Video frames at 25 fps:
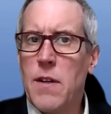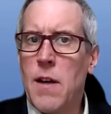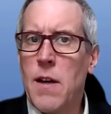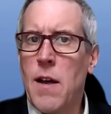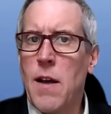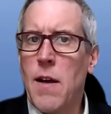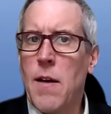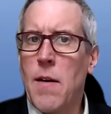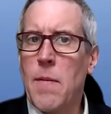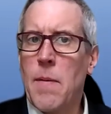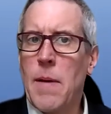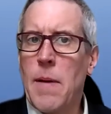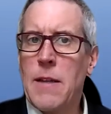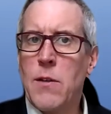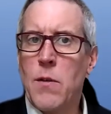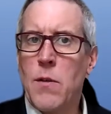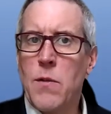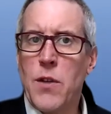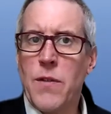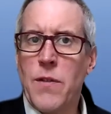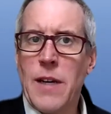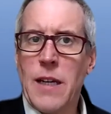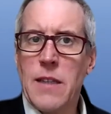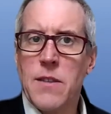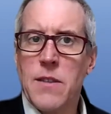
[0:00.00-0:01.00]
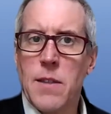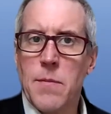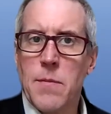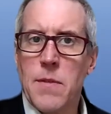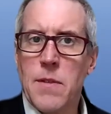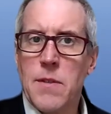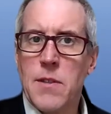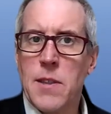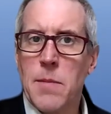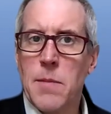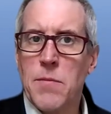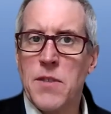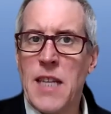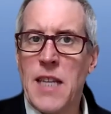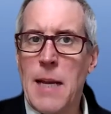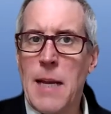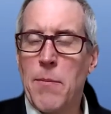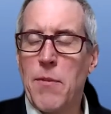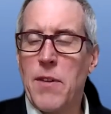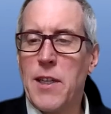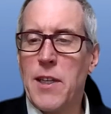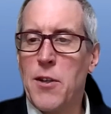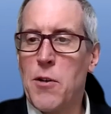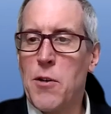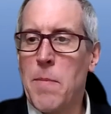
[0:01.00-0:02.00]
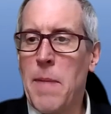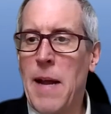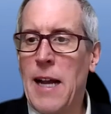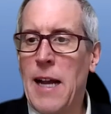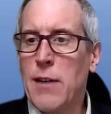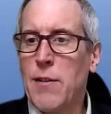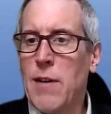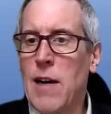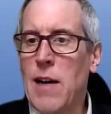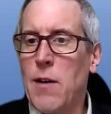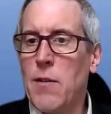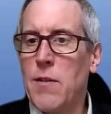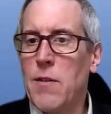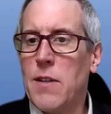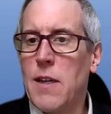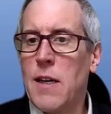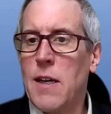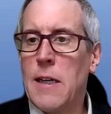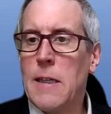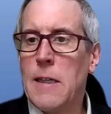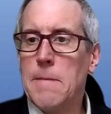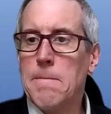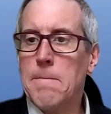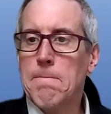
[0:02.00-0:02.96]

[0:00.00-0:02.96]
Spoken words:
I know you've got some sampling in your background.